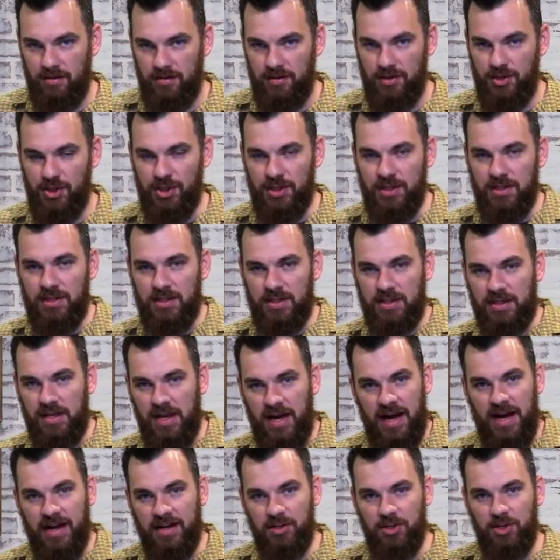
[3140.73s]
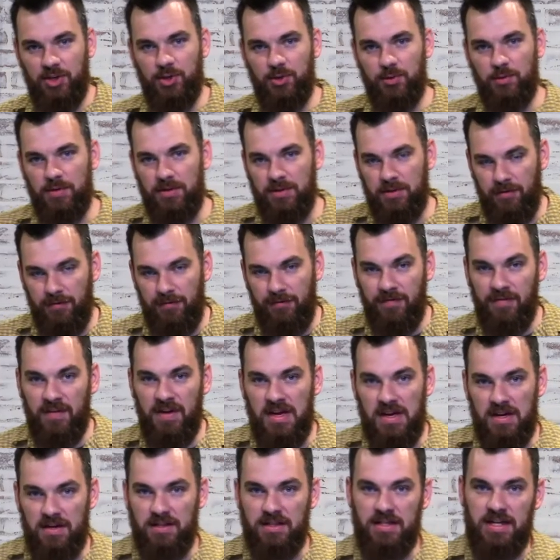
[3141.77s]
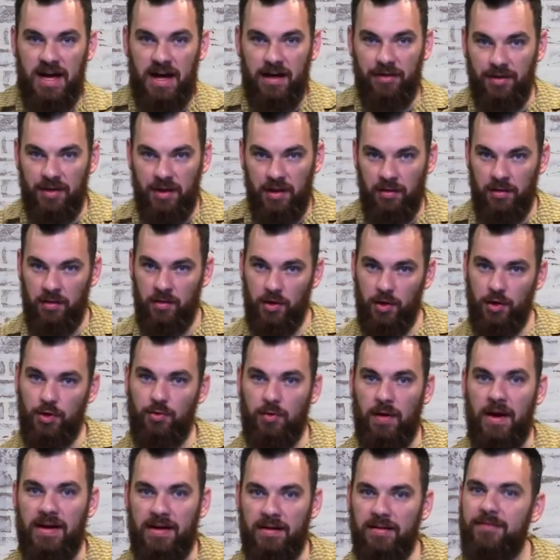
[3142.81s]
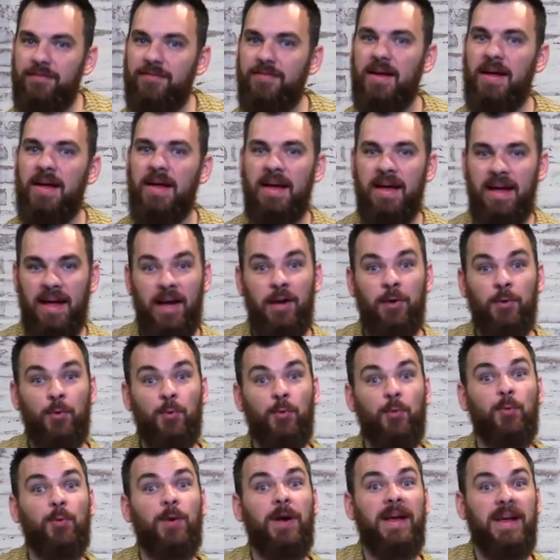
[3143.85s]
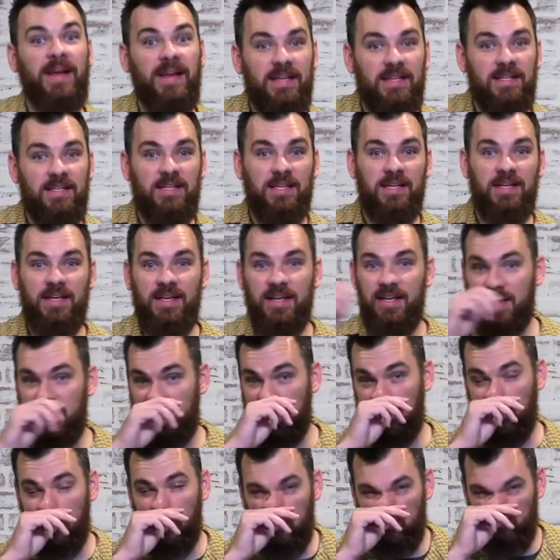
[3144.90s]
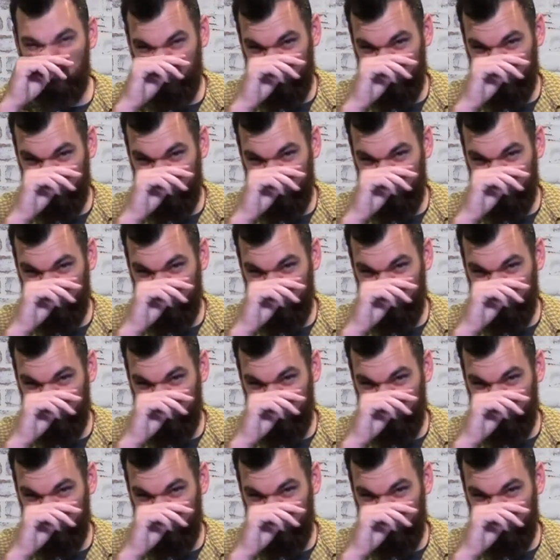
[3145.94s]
Jesus had to defeat death in the grave and raise again